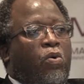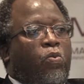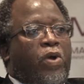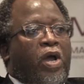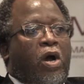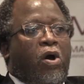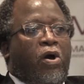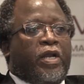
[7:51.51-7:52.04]

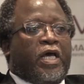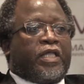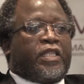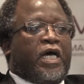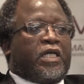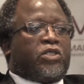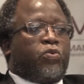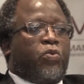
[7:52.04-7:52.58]
We are honored
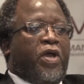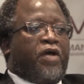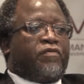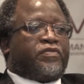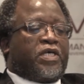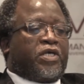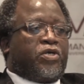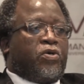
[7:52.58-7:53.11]
that we
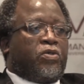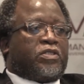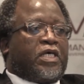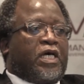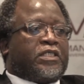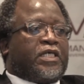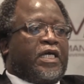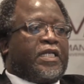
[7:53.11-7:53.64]
have secured
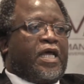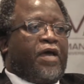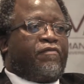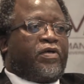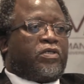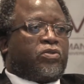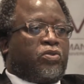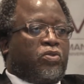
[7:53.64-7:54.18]
such a
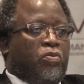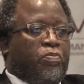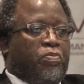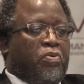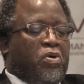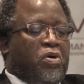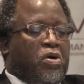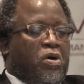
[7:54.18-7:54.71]
diverse
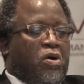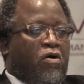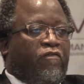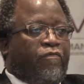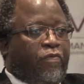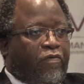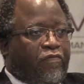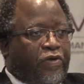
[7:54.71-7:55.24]
group
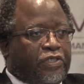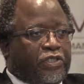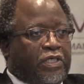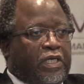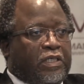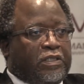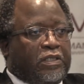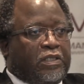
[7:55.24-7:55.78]
of
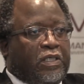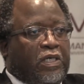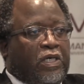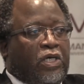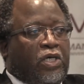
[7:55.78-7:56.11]
professionals